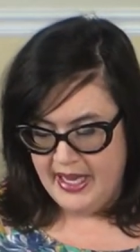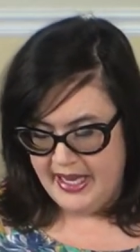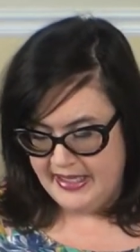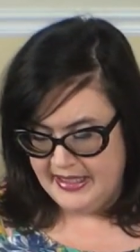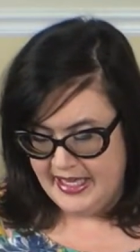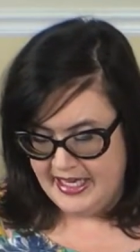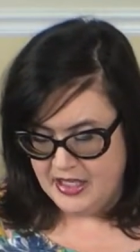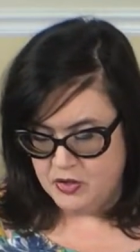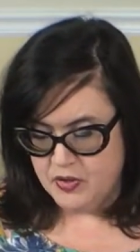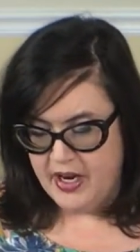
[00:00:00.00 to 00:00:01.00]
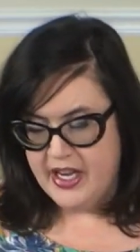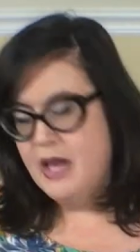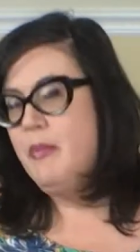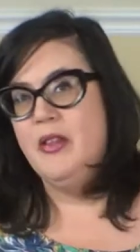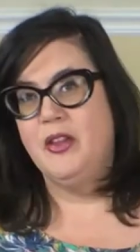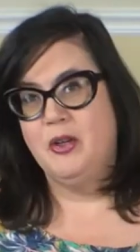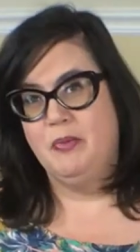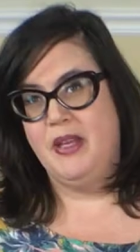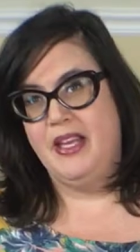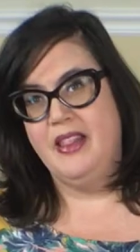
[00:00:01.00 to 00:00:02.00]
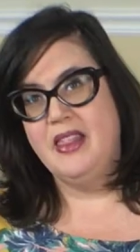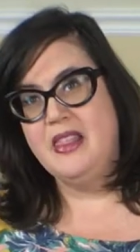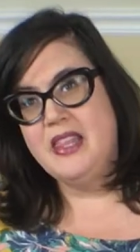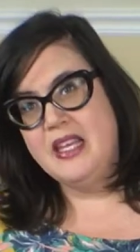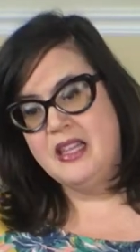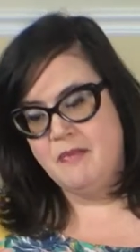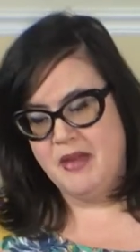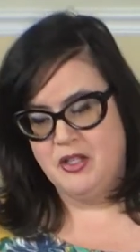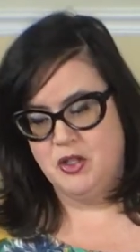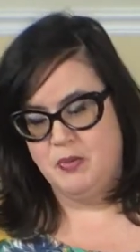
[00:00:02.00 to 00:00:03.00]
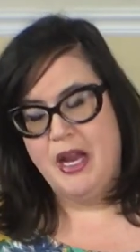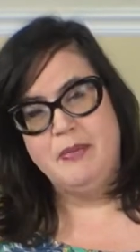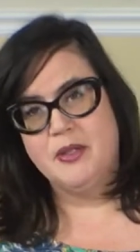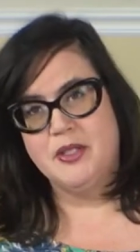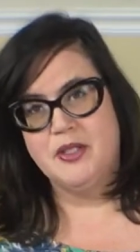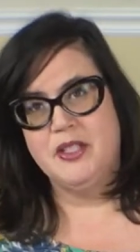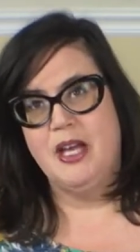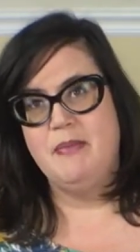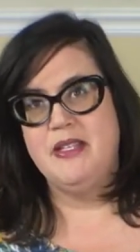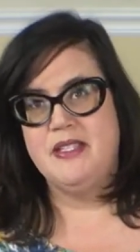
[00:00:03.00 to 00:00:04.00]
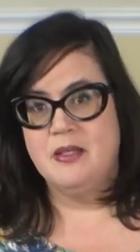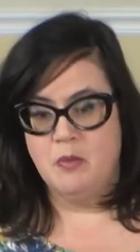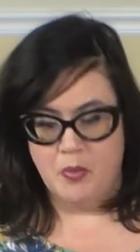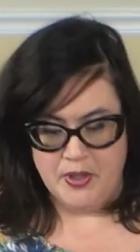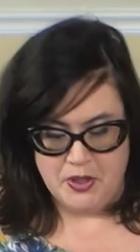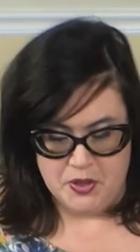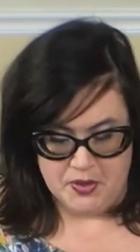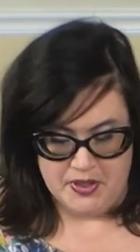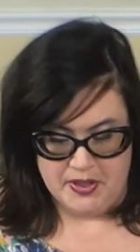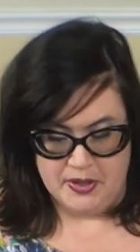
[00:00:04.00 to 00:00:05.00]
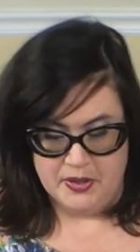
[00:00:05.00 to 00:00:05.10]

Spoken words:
and let it dry up a little bit. The thing that makes your paper curl up is the moisture in the